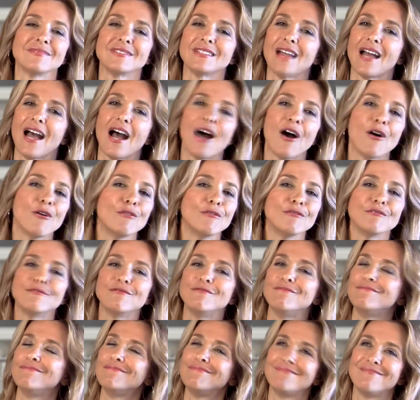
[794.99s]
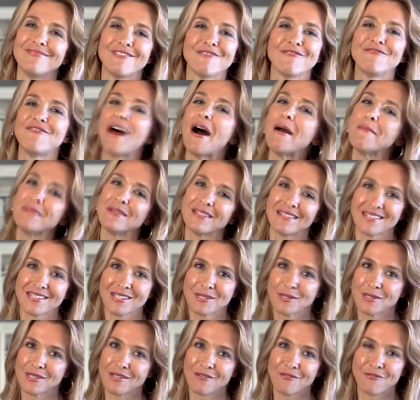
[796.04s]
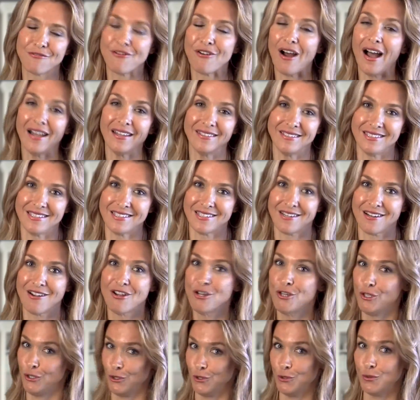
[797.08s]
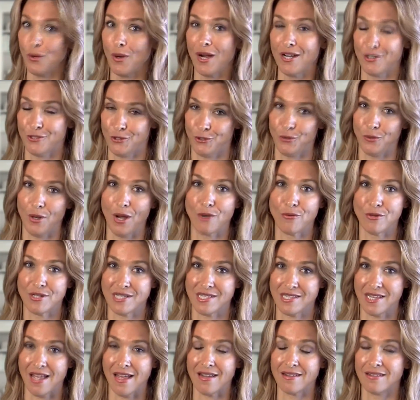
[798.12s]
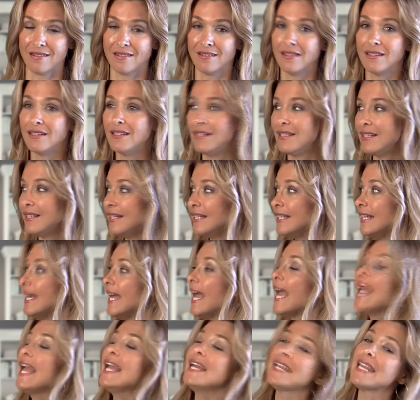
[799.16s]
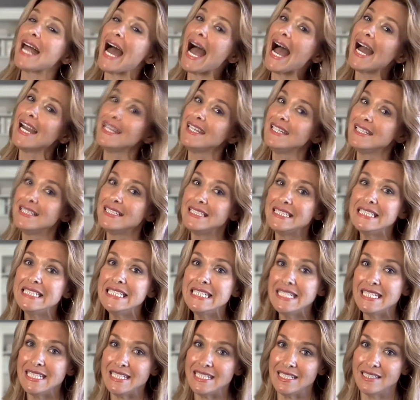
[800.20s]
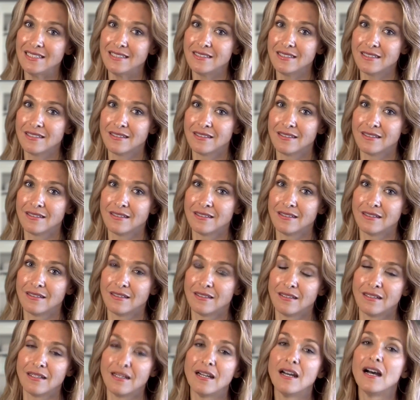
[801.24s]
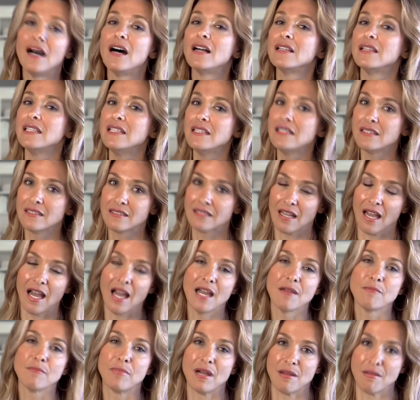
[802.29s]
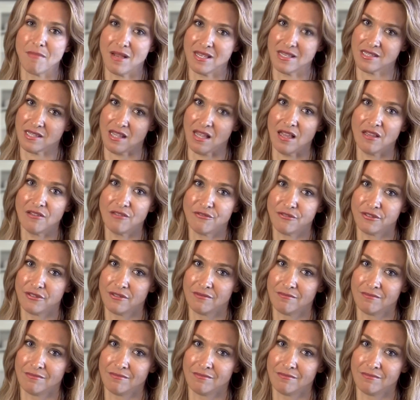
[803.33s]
how fabulous father you are to our son. And I need a little time by myself.